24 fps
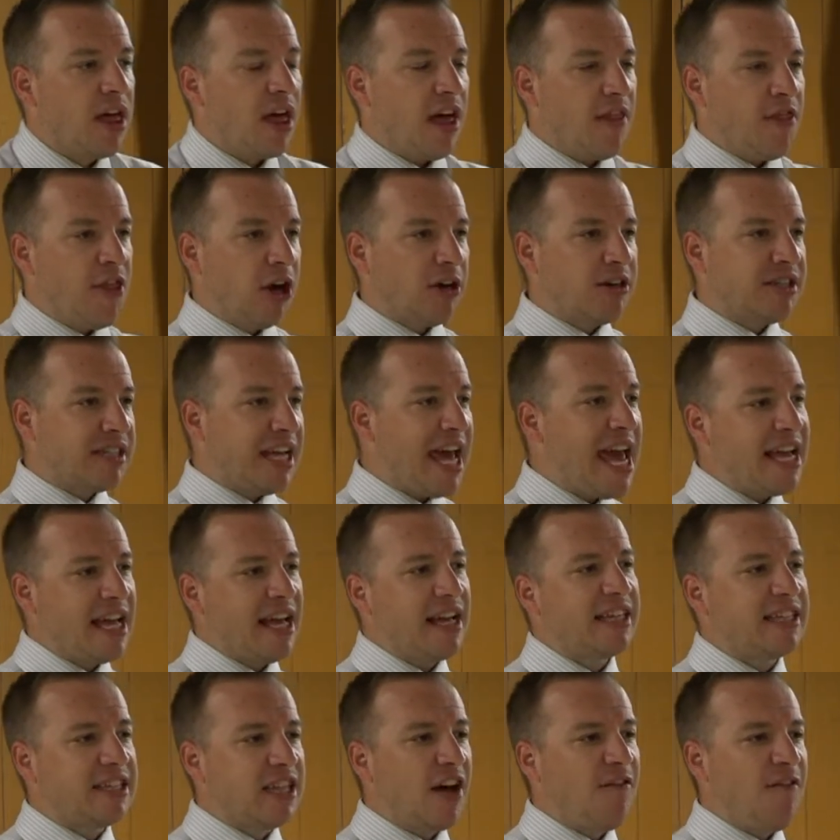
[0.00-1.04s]
they're
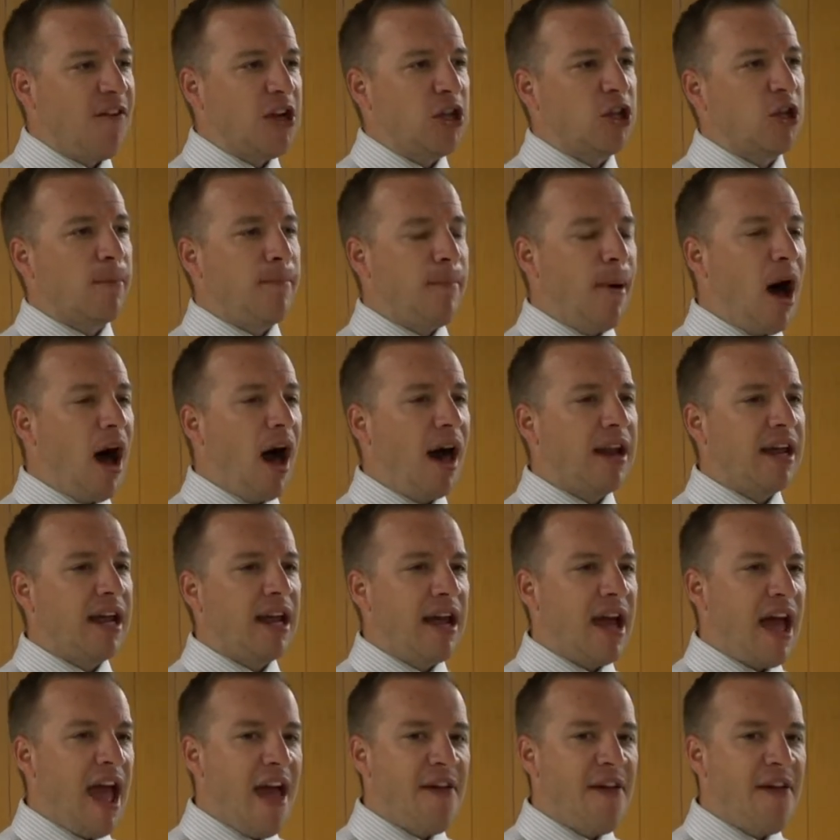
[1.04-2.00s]
taking stuff into their body